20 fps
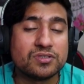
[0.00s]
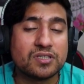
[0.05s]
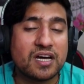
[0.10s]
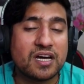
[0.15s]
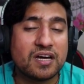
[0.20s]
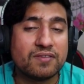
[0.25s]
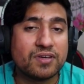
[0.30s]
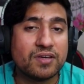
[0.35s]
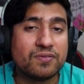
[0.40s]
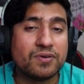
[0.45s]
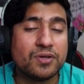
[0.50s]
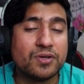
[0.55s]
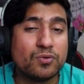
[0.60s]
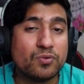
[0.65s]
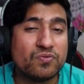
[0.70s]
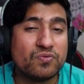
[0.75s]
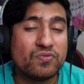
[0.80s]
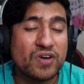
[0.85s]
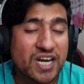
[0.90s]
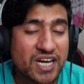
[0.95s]
I have given
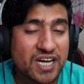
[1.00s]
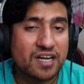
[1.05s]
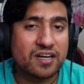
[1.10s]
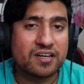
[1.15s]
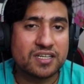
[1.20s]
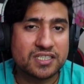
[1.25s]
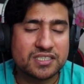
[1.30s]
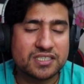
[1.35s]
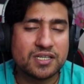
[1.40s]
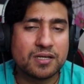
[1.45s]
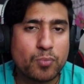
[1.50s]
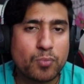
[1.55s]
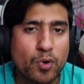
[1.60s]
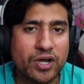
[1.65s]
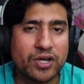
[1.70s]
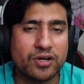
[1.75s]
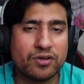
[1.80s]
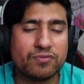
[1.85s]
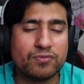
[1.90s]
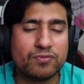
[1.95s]
you very interesting
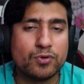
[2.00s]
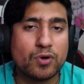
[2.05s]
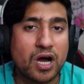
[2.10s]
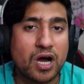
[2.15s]
point of view